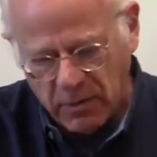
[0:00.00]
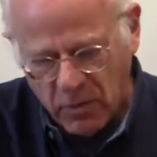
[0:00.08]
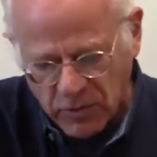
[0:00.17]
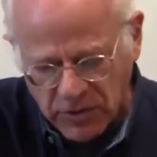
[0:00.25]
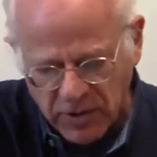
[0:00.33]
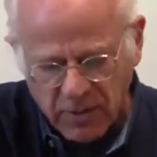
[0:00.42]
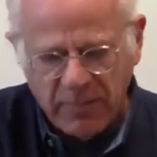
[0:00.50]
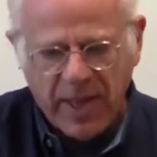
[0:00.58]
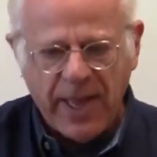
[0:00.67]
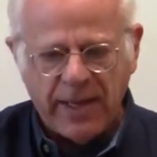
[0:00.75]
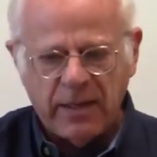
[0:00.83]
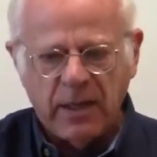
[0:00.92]
goes to the
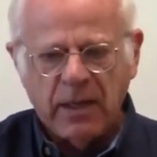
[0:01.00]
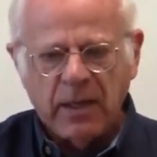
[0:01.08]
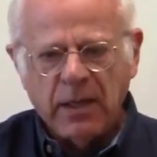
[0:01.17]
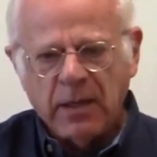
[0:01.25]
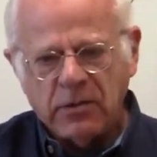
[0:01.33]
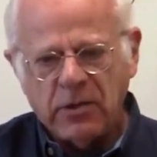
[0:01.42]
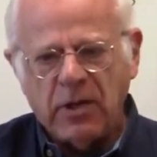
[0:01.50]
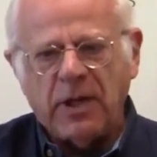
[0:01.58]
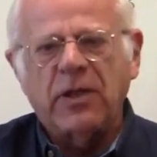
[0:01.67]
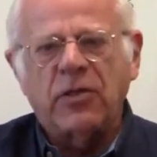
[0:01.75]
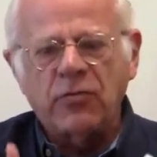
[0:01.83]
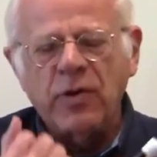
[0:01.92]
bank. So you've
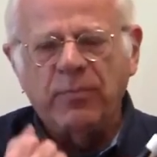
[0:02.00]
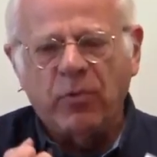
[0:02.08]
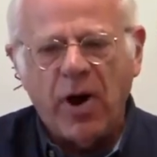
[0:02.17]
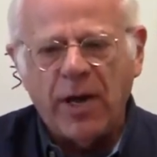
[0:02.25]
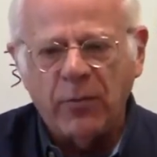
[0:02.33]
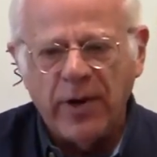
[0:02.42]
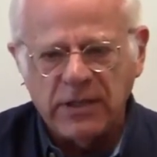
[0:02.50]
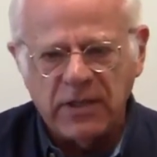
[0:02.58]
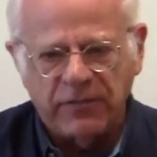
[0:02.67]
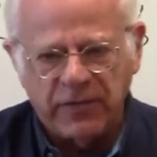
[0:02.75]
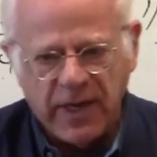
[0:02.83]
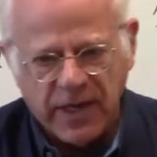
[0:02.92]
got the three broad ways
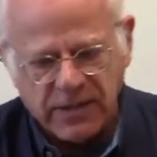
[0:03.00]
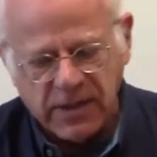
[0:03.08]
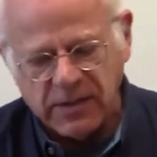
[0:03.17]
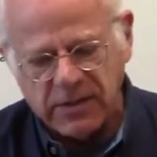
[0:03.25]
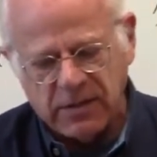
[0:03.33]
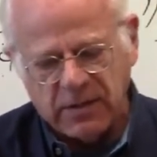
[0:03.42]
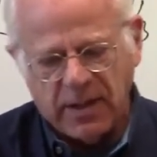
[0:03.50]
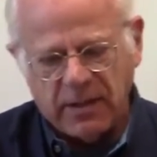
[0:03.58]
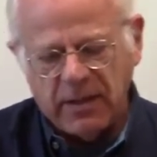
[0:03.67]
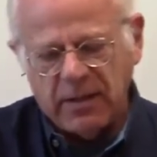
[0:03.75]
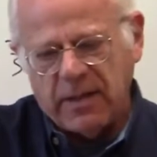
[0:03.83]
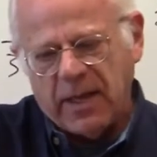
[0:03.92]
to finance this.
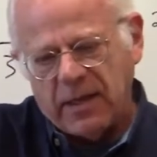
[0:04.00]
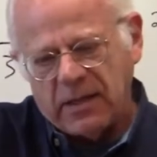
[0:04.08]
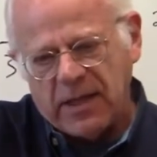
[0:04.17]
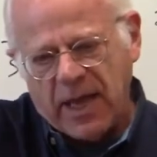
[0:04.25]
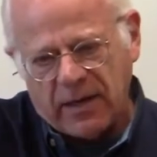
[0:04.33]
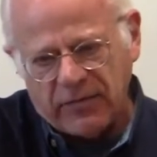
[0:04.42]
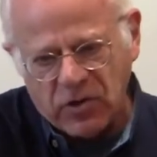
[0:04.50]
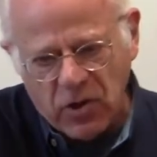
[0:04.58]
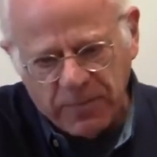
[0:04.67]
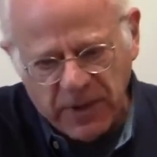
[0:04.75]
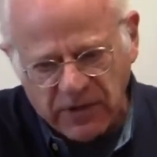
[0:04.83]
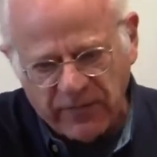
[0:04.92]
That, that is out of
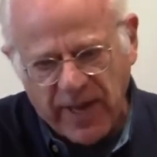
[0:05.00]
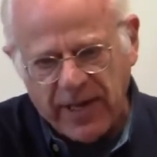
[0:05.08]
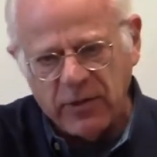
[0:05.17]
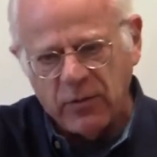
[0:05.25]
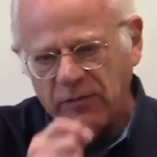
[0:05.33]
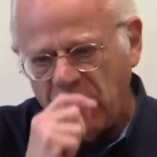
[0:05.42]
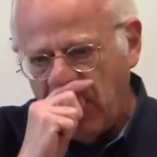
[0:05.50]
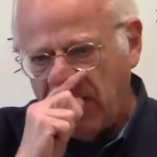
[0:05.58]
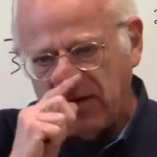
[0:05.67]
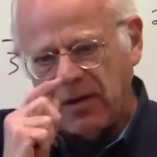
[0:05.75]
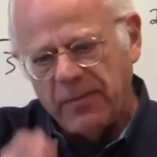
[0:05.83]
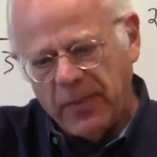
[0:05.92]
surplus value of
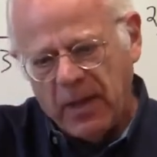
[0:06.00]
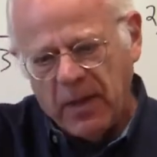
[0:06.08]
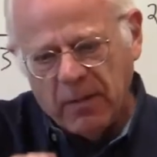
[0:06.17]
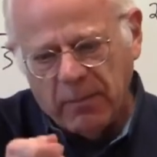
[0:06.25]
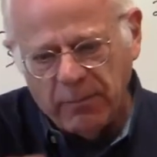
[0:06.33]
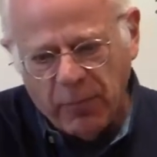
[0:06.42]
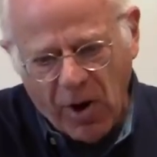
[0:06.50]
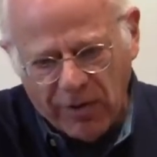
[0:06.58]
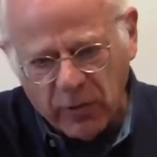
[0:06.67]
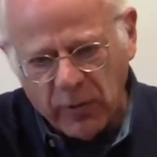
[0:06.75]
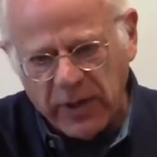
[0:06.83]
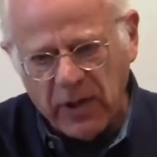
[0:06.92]
Honda,
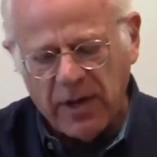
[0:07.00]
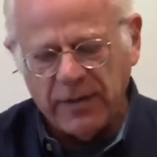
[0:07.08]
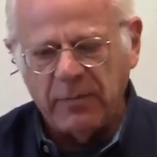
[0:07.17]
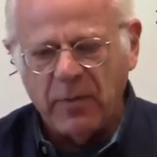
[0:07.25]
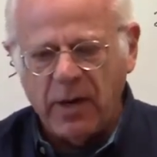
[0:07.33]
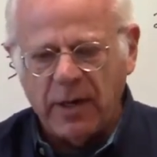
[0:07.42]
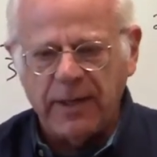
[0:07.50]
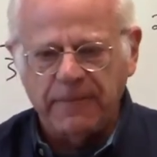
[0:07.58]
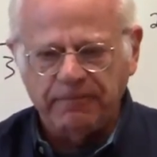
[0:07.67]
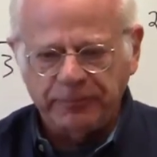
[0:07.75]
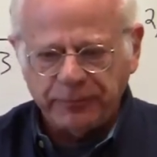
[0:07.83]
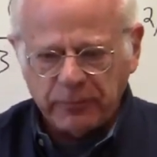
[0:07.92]
borrowing on the
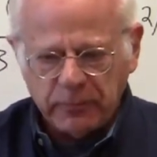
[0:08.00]
market,